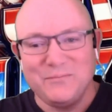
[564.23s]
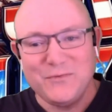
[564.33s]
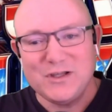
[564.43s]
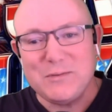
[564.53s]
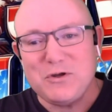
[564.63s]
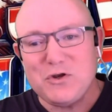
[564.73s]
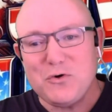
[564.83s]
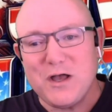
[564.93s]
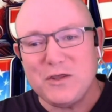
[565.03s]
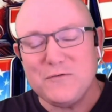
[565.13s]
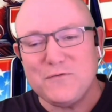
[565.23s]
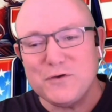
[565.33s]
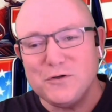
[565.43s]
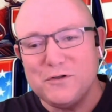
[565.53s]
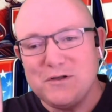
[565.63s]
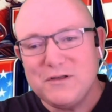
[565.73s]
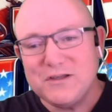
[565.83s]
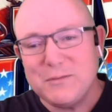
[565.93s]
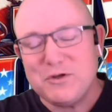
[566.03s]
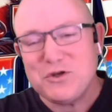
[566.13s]
Let me know how you feel.
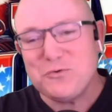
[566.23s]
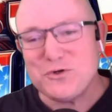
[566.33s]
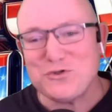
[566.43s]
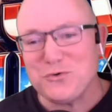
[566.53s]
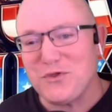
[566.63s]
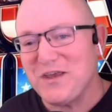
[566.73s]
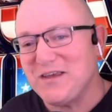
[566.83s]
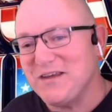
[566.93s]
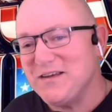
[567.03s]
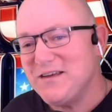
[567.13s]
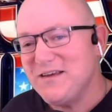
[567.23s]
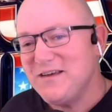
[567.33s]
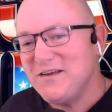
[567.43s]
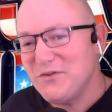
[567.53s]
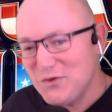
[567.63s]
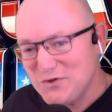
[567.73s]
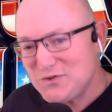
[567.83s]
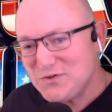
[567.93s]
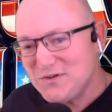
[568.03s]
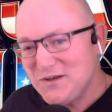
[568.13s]
Let me know what you're thinking.
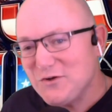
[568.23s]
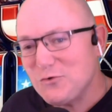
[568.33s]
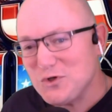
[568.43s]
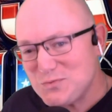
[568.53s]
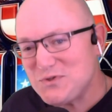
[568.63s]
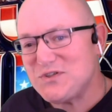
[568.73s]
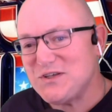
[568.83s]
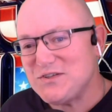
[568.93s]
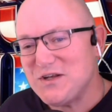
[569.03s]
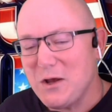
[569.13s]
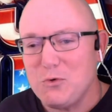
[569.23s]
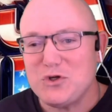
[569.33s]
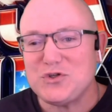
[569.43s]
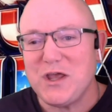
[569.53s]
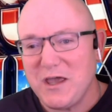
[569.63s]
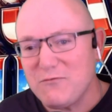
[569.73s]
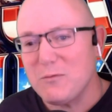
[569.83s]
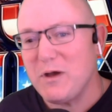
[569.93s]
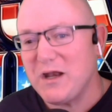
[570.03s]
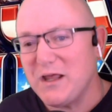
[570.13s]
This Christmas season, I wish
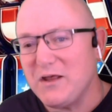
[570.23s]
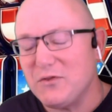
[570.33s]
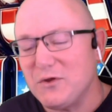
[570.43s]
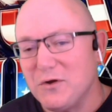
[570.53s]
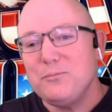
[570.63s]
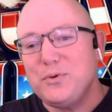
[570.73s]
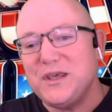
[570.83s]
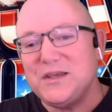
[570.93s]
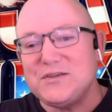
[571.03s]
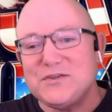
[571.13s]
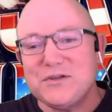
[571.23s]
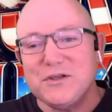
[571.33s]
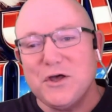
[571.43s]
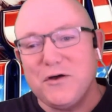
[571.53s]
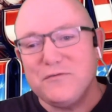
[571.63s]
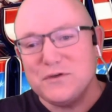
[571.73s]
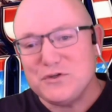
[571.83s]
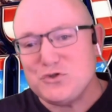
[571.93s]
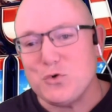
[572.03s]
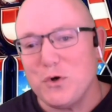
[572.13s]
everybody out there peace, love,
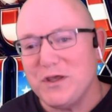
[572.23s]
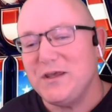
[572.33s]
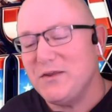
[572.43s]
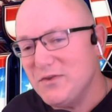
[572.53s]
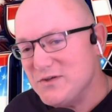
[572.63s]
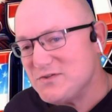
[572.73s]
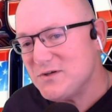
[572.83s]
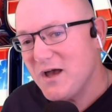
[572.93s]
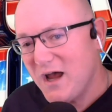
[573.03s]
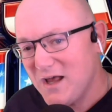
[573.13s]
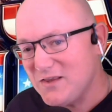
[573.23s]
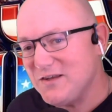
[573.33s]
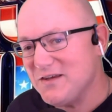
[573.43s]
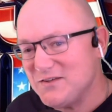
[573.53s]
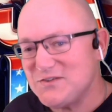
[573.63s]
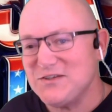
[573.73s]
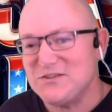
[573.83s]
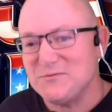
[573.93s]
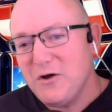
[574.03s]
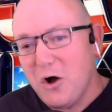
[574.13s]
and joy in this holiday
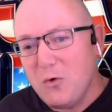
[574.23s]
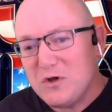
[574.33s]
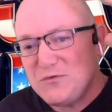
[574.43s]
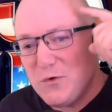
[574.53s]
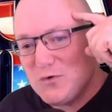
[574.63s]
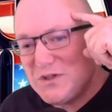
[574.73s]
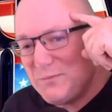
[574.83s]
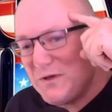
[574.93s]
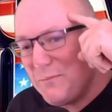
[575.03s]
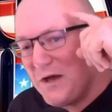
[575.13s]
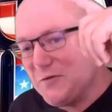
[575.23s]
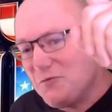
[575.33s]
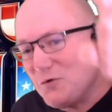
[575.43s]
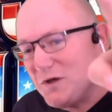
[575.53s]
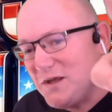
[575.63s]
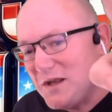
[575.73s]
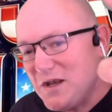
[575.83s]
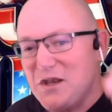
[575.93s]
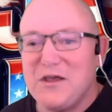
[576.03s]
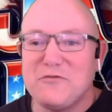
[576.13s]
season. Always, folks, keep that mind free.
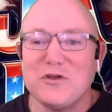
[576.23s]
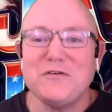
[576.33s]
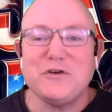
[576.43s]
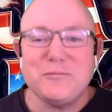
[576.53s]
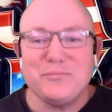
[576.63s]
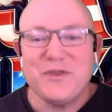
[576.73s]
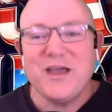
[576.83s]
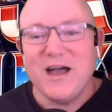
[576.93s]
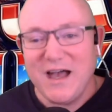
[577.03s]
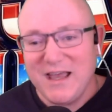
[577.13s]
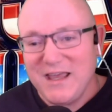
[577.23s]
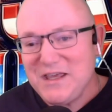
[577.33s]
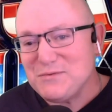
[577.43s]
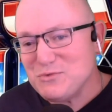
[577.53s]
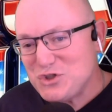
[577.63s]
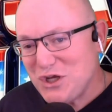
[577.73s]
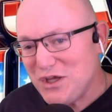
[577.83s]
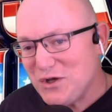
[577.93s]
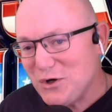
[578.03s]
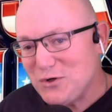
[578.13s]
Never give up. I am
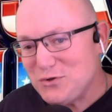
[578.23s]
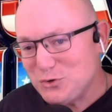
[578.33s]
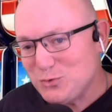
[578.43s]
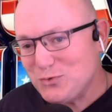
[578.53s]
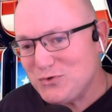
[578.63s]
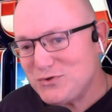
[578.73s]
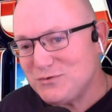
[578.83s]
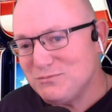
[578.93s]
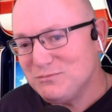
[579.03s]
J.R. Dukes.